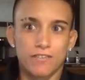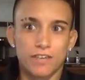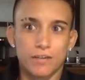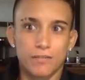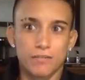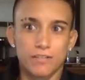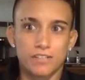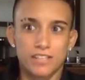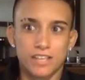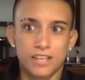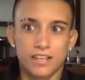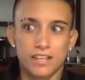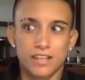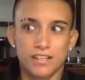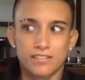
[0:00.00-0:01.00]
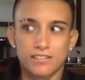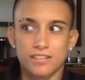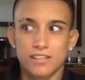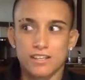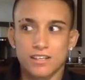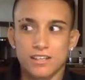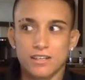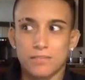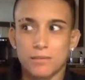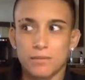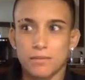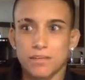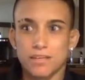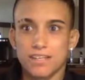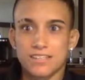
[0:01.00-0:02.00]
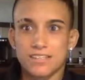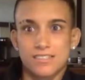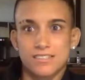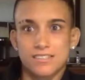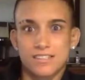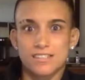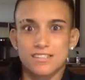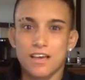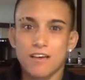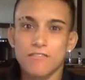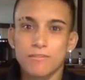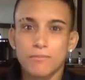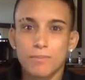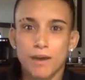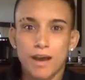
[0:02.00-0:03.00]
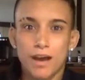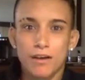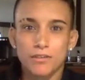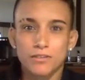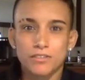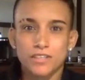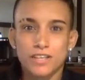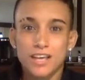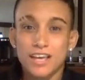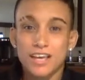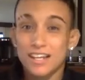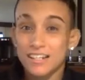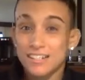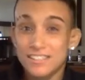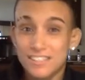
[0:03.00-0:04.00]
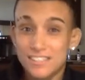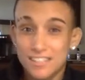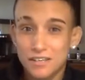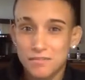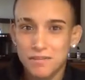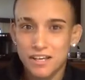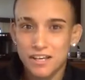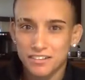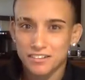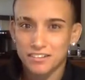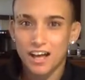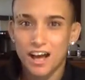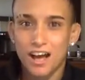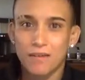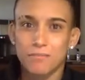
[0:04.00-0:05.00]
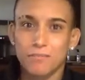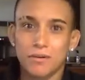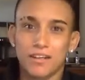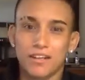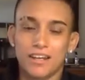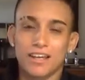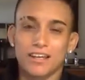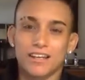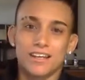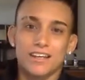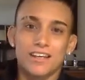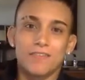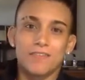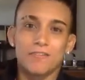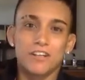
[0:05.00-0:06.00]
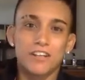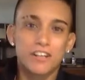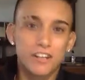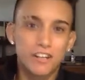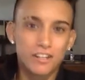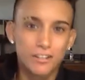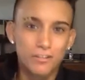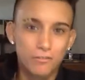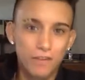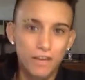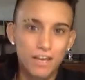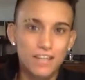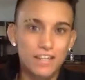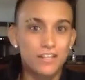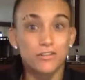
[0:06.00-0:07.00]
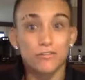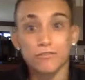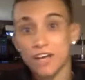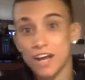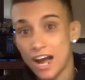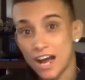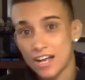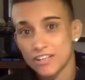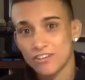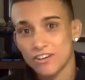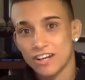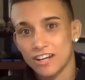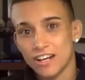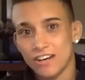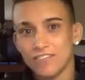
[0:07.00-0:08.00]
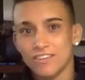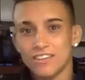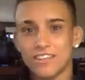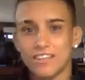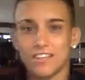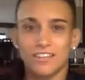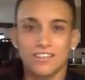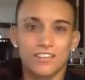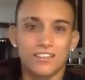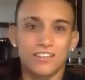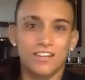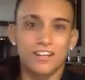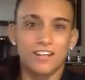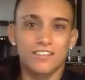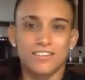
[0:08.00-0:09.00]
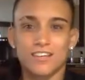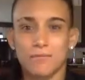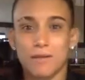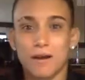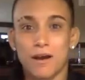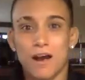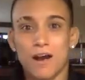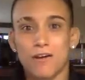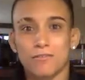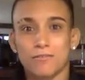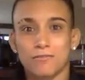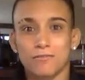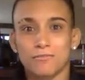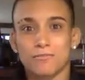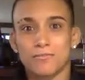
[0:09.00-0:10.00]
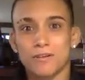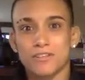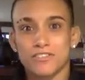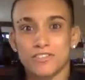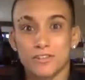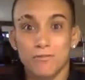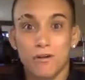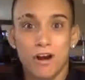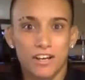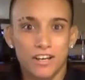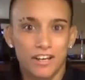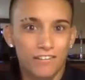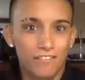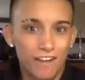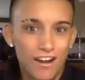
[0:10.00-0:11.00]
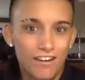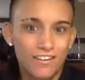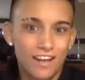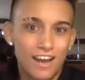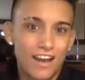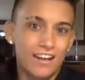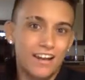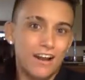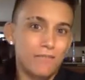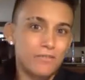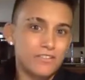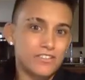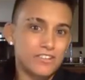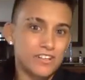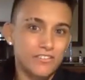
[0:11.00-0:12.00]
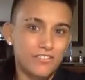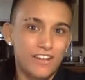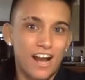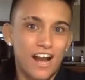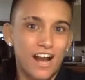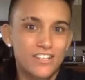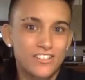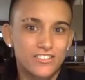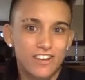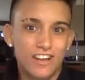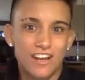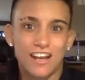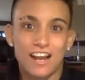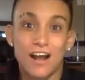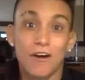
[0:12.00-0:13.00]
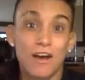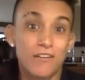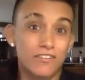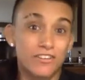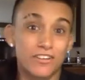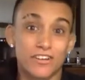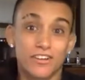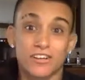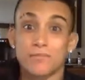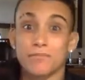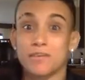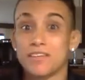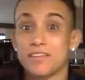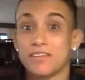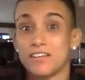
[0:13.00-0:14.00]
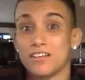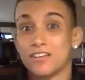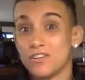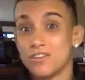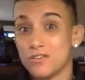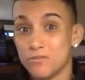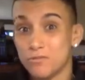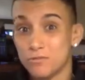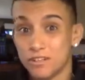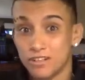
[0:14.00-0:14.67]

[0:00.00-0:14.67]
I want to say like maybe like 6-7 pounds, and that doesn't seem like a lot, but like when you're cutting the weight and then you rehydrate and everything, you got to think about how much they're walking around at and how much they rehydrate and how heavy they're going to be than you